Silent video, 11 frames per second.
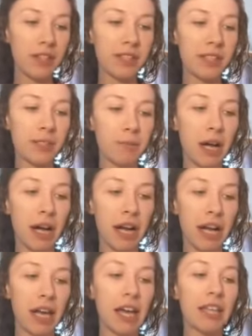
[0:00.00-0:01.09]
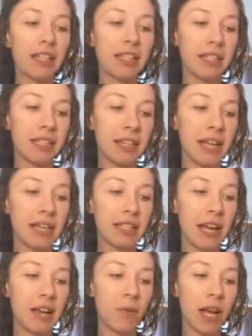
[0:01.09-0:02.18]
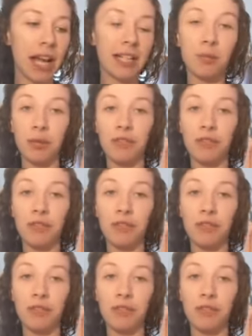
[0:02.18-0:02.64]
This is NYX NYX